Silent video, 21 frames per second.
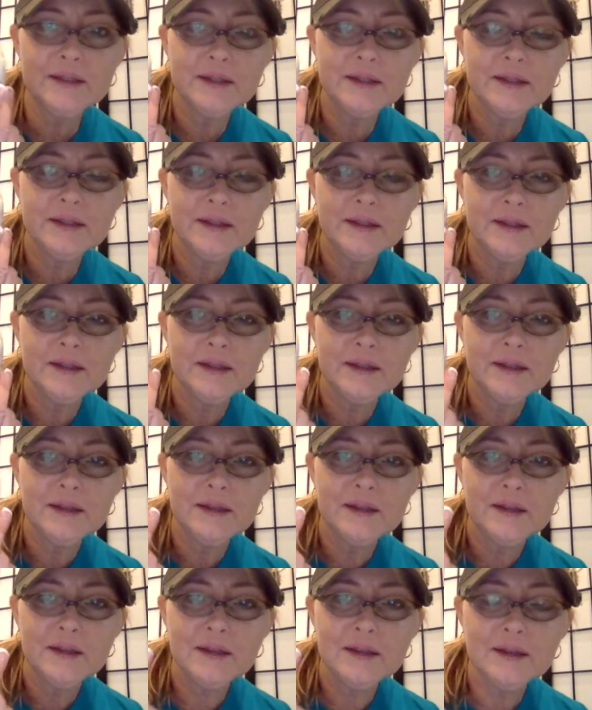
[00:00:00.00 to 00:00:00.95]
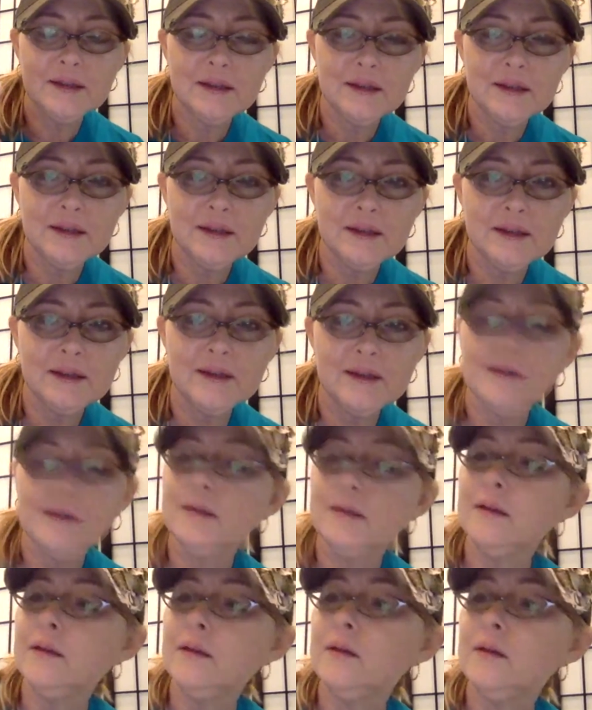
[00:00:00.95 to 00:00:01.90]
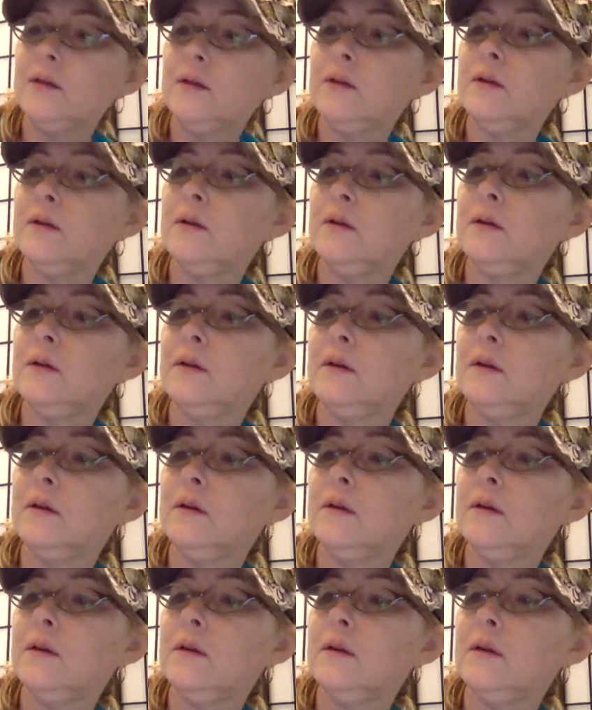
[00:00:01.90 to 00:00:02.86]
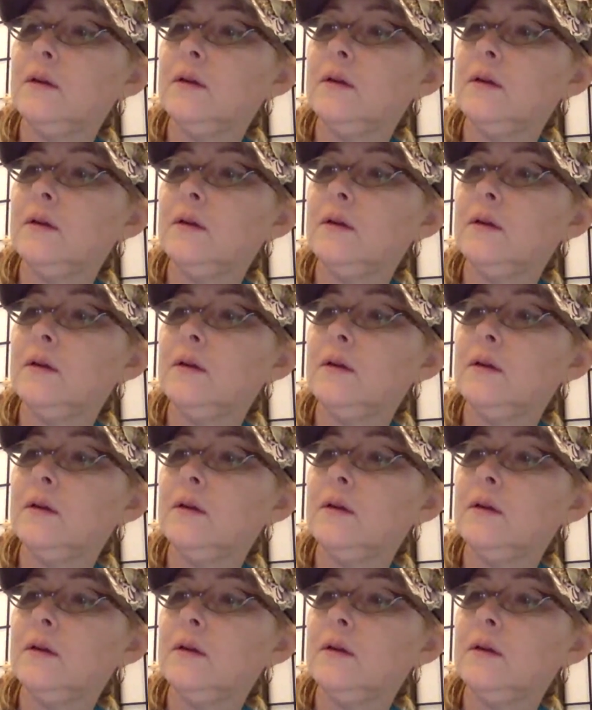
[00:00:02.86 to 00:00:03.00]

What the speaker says: (silence)